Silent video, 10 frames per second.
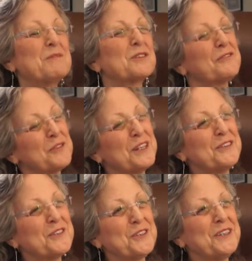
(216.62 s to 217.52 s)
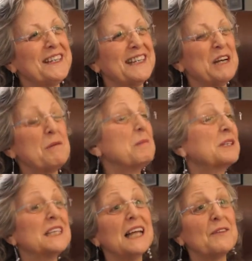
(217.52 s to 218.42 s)
It was a 4-year journey, and I'm
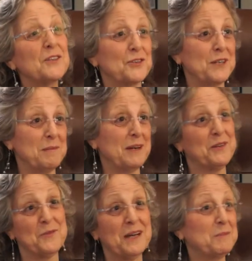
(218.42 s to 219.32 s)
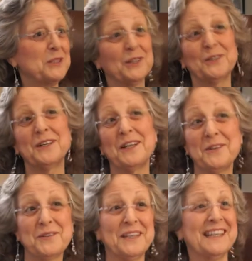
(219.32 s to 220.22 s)
still on the journey, by the way. I'm still learning
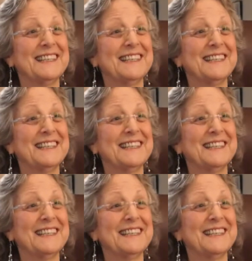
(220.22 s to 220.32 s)
new things.